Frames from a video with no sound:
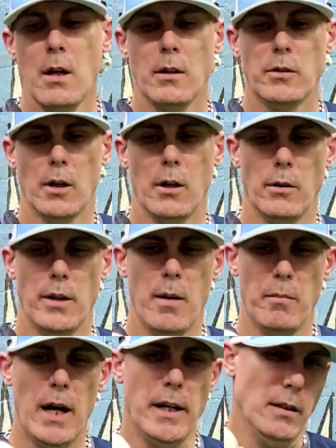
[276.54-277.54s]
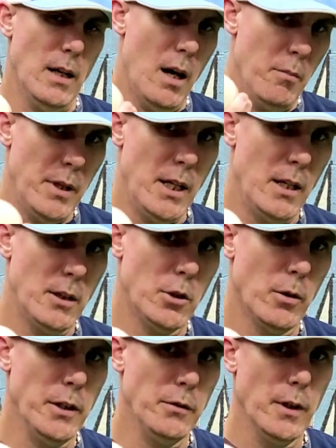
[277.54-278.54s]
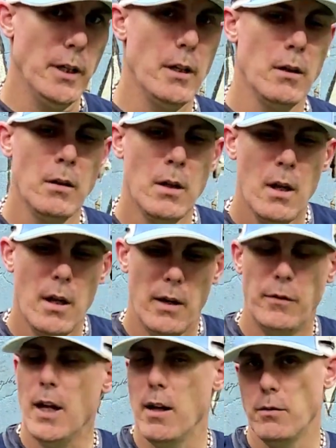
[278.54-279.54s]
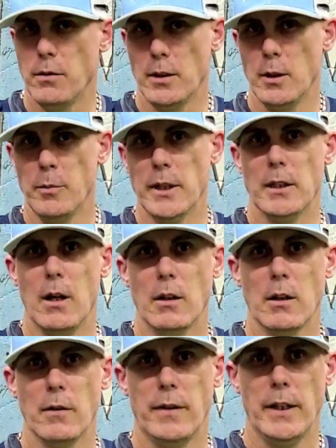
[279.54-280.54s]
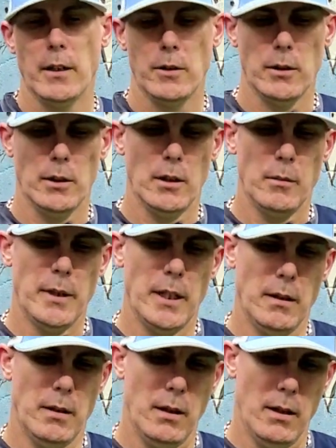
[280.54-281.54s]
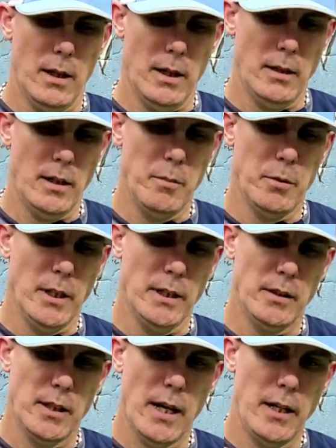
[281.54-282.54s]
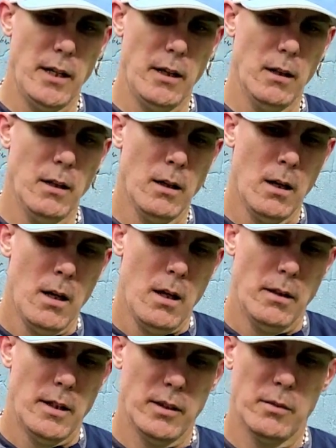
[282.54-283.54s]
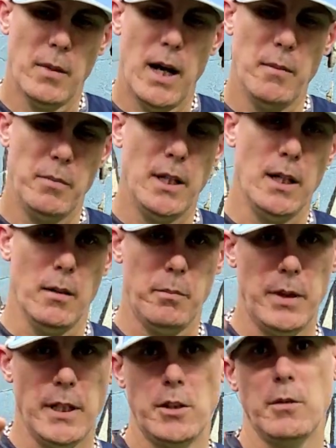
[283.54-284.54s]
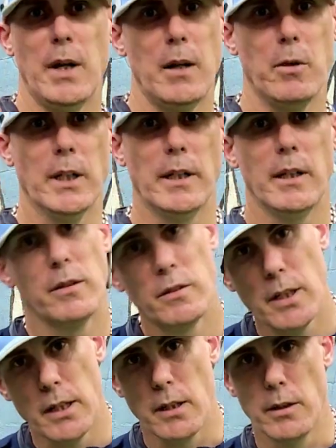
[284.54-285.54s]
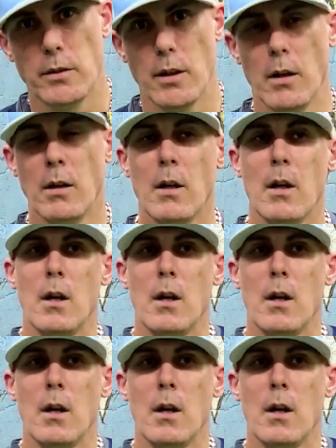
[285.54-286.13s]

so that might not be a choice for you. If you have a little bit longer fingers or a little bit deeper inset here, this might be a pitch you might want to consider. So